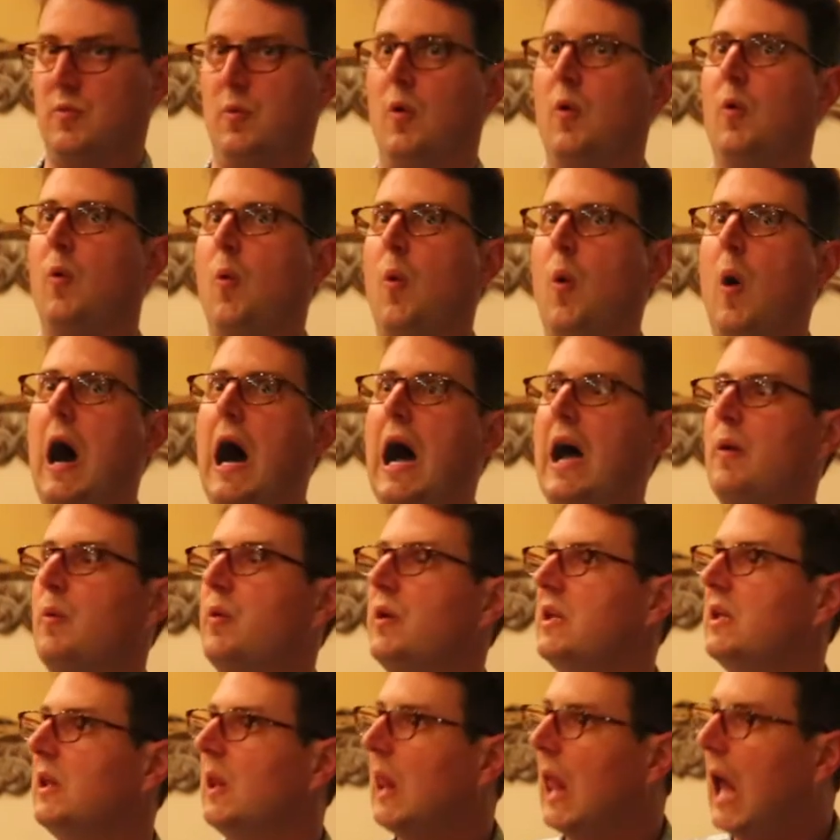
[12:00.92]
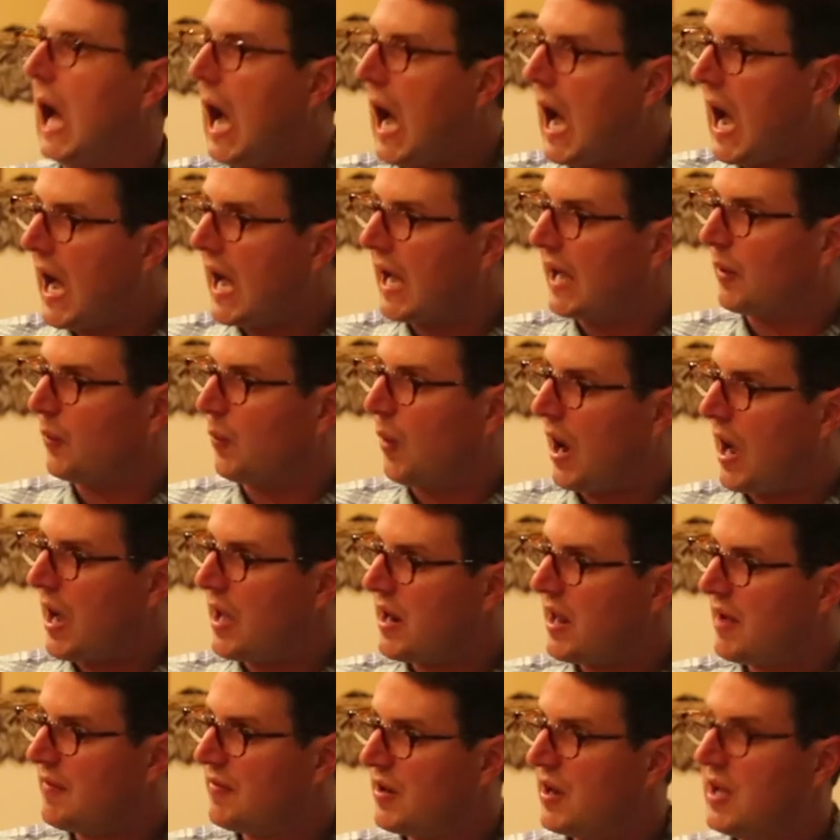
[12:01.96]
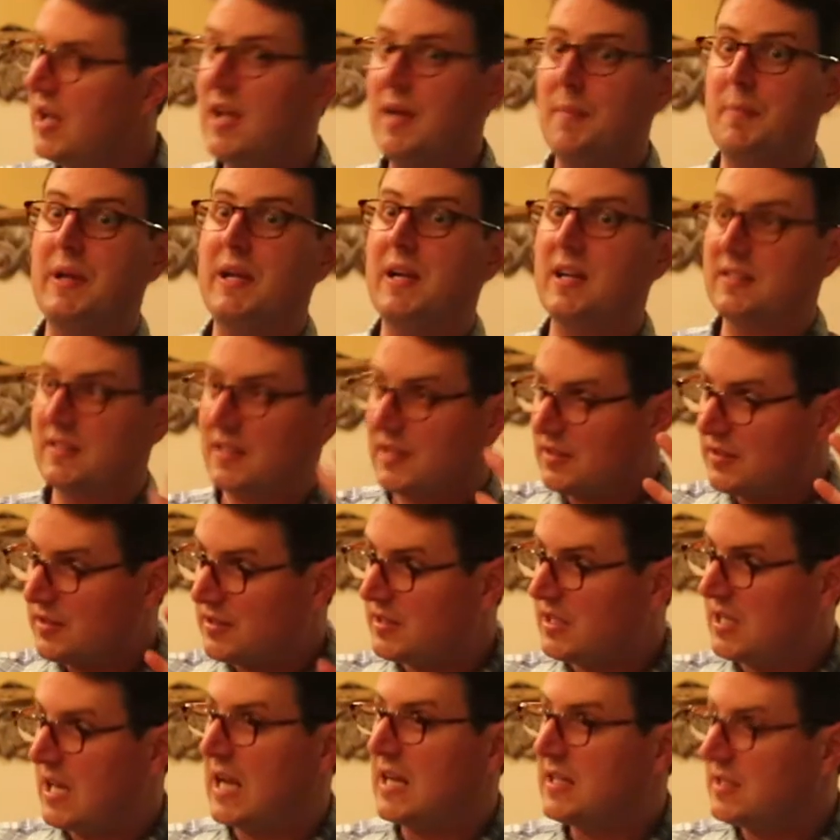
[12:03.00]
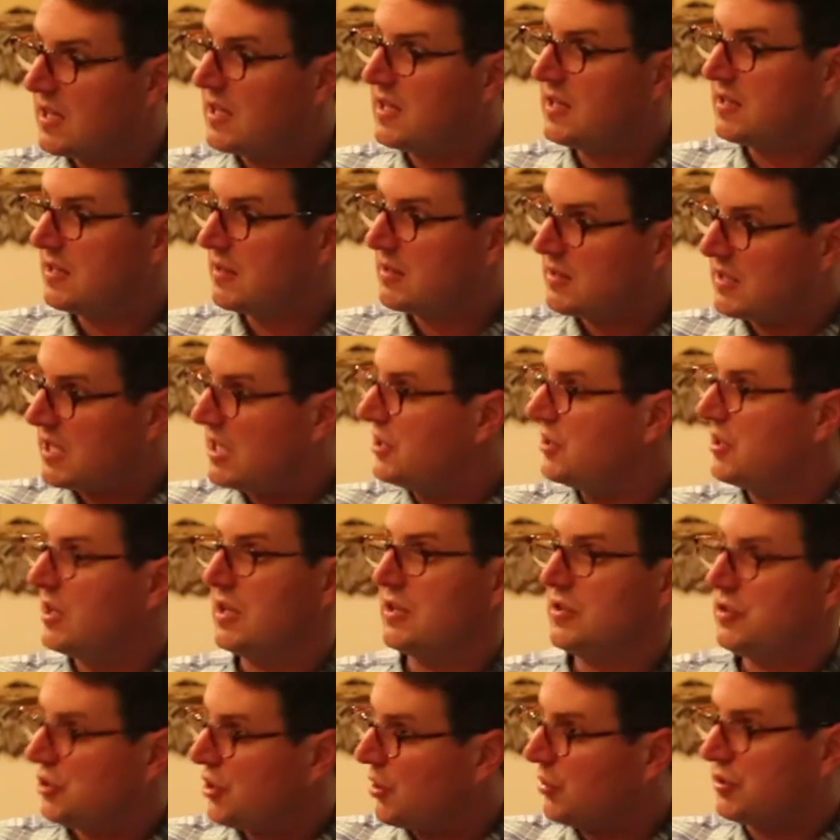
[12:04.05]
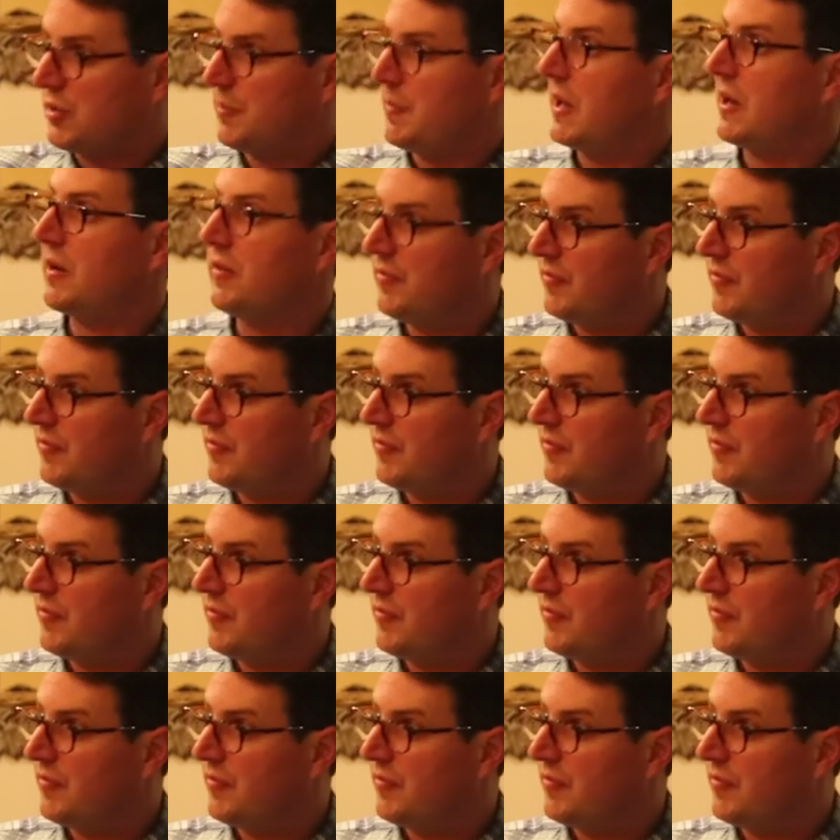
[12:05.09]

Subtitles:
well, why would he lie? Why had ever? Because it takes it shows a better